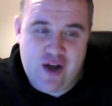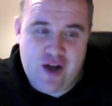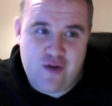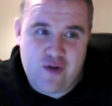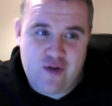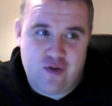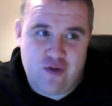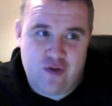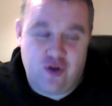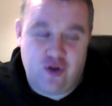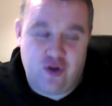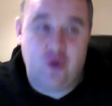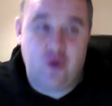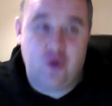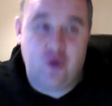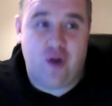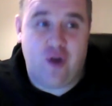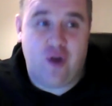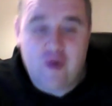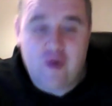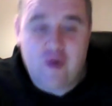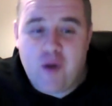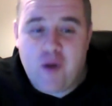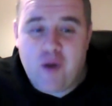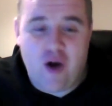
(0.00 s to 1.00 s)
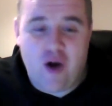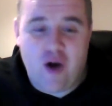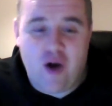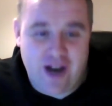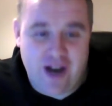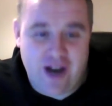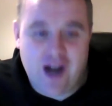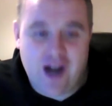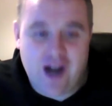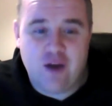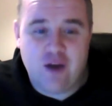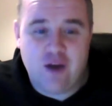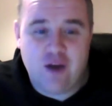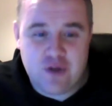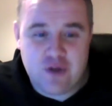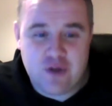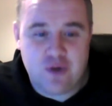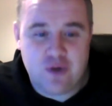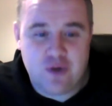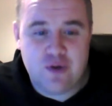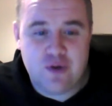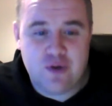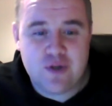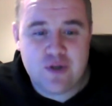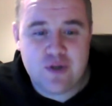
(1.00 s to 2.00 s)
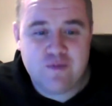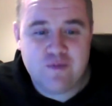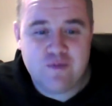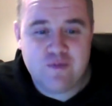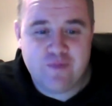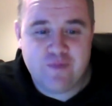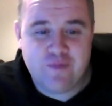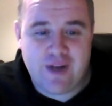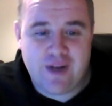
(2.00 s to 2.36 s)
do the behind the closed doors,